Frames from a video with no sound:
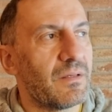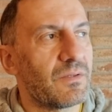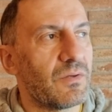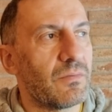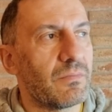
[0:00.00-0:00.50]

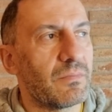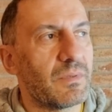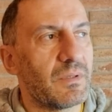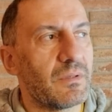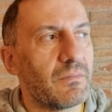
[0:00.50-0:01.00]
So
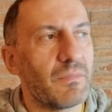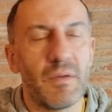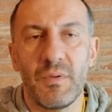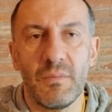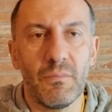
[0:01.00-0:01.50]

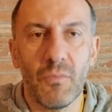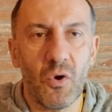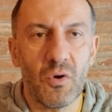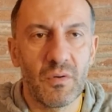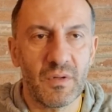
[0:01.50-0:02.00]
maybe
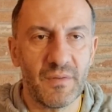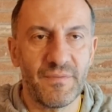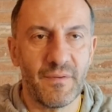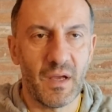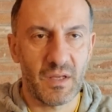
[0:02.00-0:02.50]
more
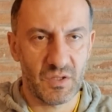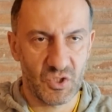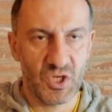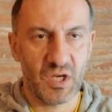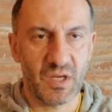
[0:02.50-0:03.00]
if I
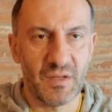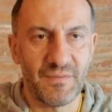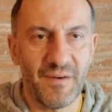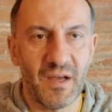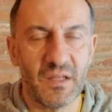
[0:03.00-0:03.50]
check and
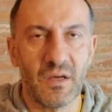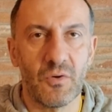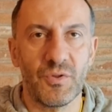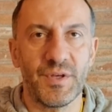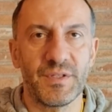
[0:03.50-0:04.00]
find
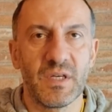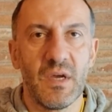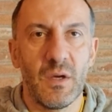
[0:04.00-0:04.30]
out that